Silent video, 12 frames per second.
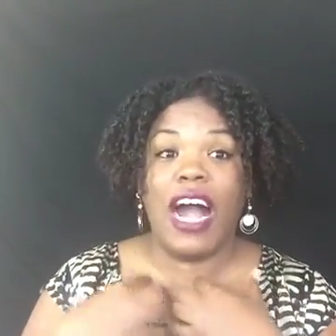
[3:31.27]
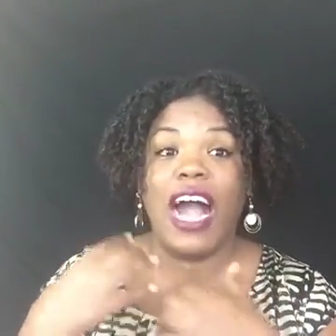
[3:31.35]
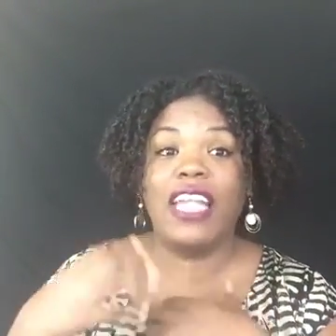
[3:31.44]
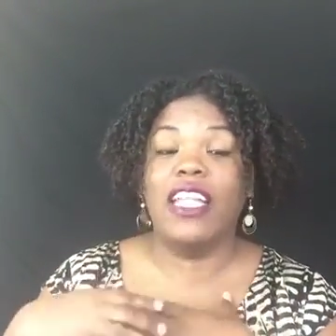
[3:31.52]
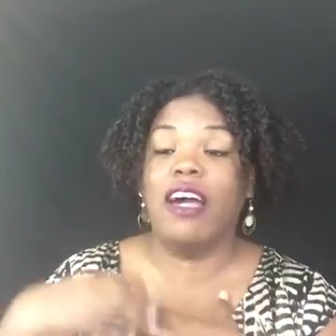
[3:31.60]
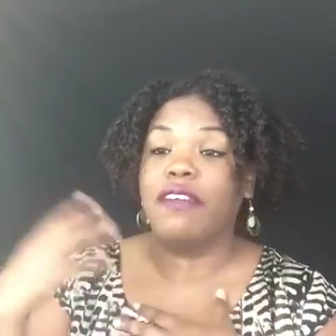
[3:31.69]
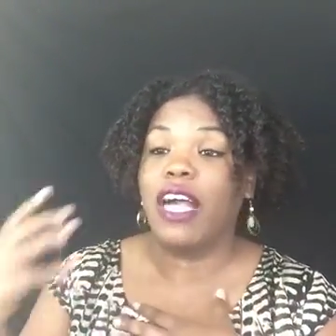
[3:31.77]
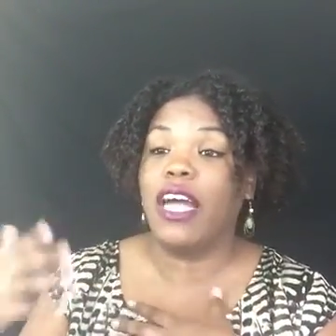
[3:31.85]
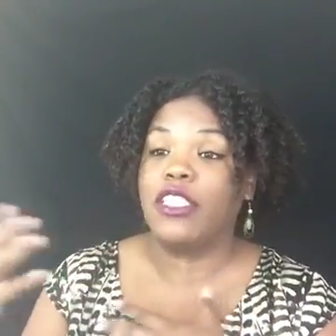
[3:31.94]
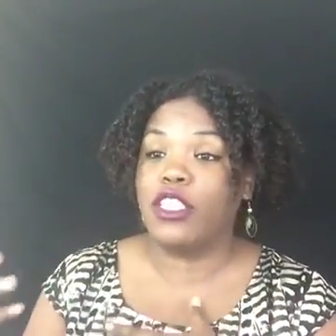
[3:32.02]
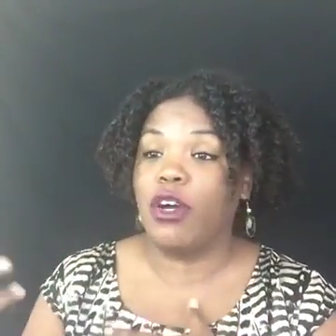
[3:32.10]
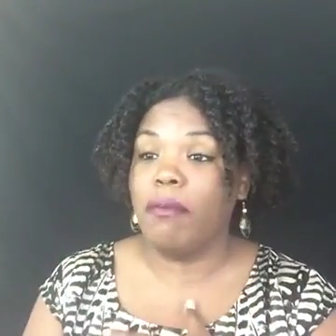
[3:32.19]
I love
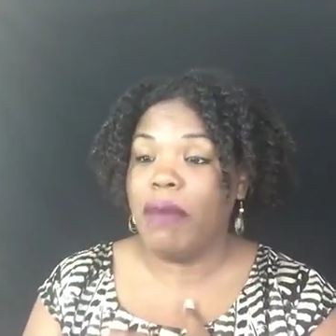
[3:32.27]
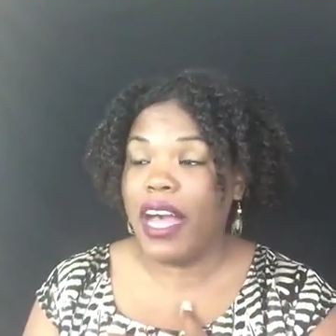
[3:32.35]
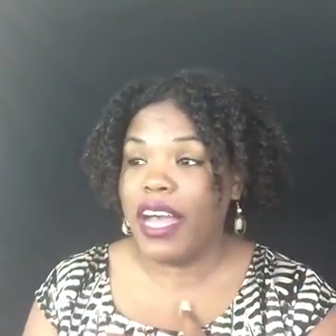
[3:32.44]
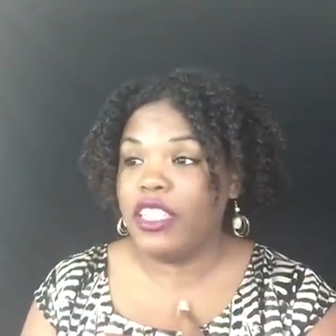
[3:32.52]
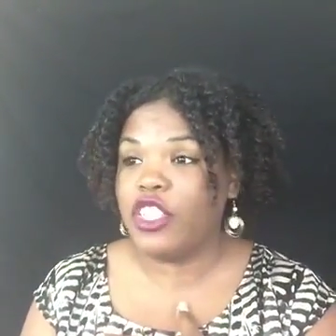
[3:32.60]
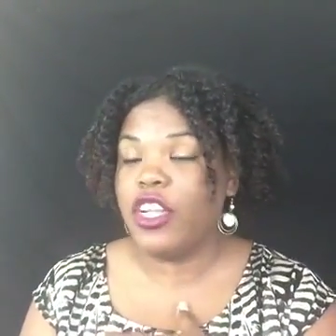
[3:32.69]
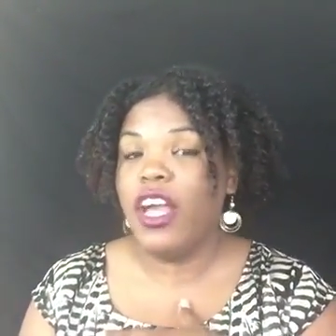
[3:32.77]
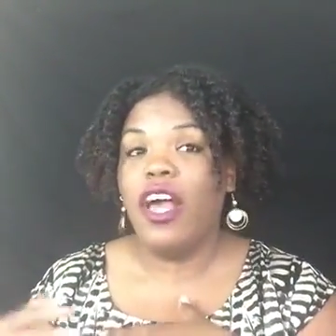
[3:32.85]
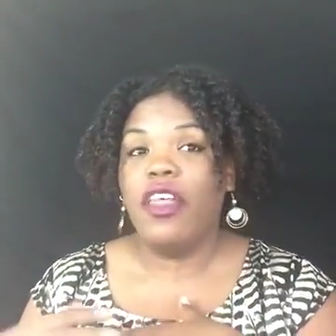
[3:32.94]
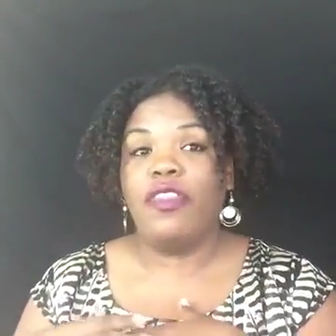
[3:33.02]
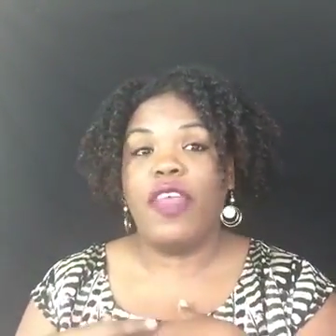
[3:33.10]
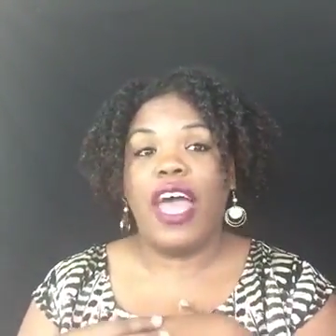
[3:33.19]
God so much
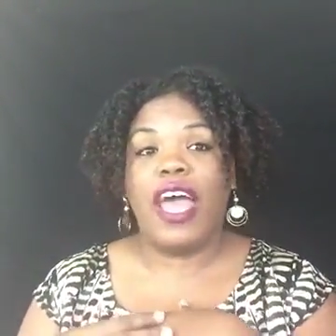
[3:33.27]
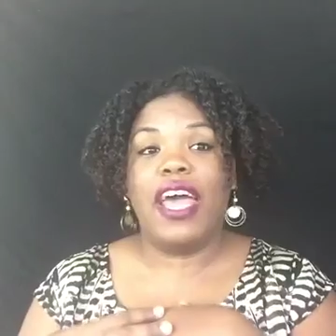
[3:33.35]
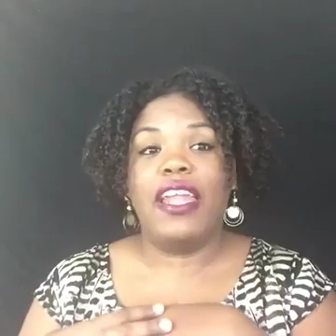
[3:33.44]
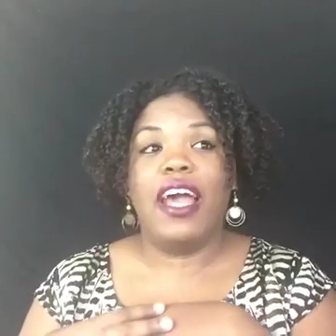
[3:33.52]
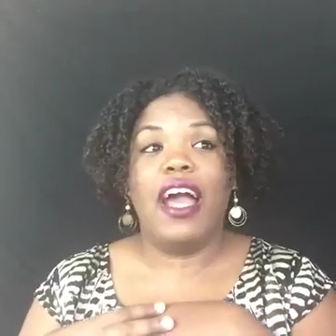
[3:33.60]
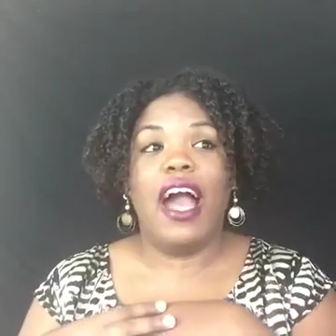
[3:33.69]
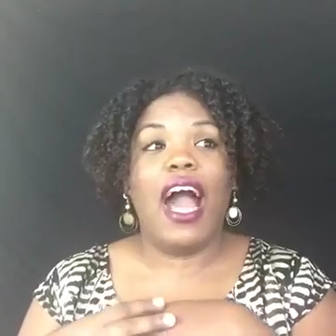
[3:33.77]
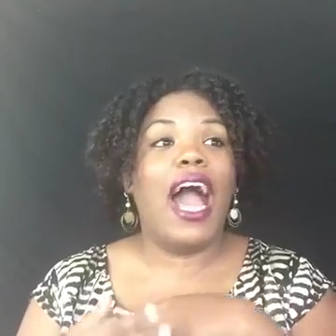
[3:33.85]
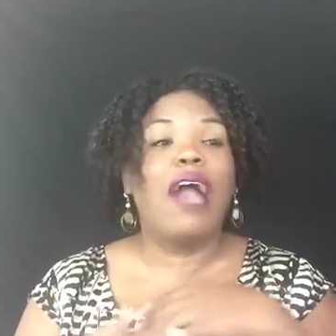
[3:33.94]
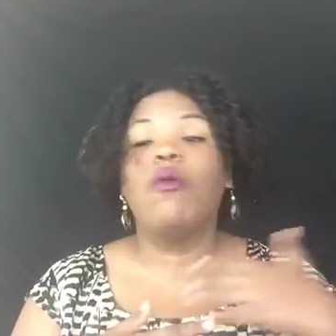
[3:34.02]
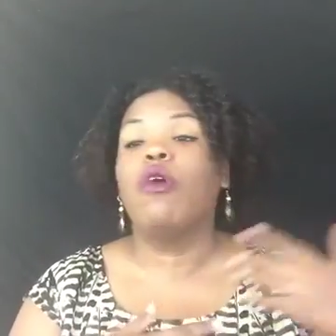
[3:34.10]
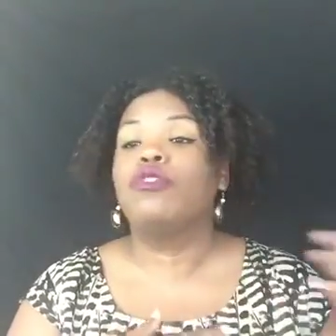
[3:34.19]
that
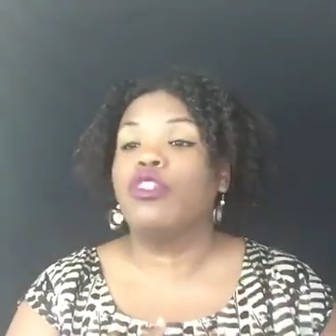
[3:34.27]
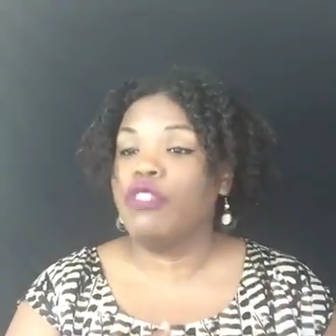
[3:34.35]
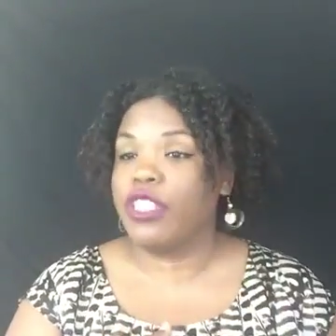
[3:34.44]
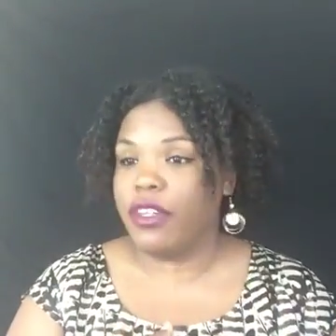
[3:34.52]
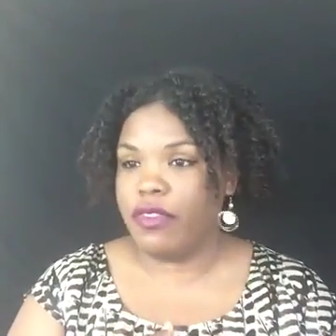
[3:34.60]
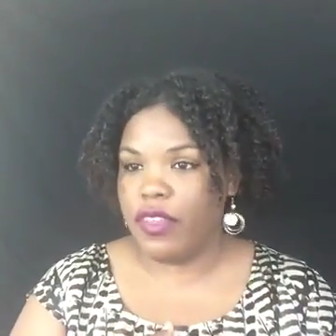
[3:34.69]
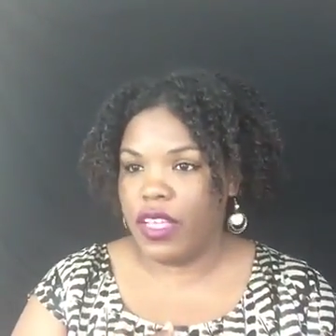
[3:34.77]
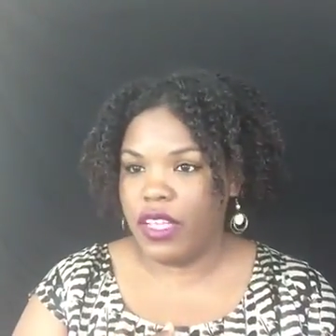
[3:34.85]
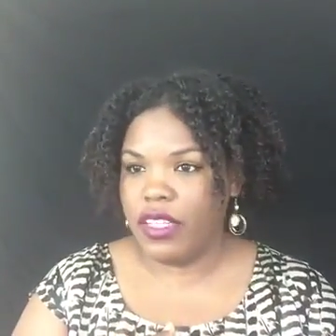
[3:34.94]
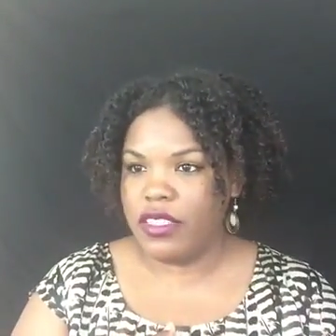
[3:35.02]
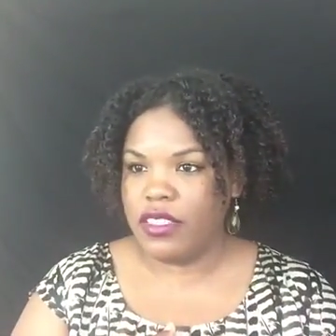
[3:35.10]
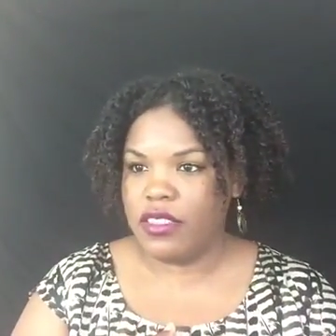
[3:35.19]
I won't do certain
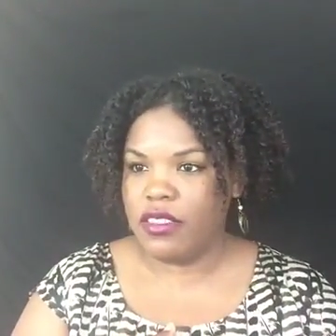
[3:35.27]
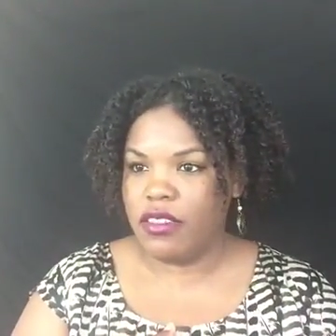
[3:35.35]
things,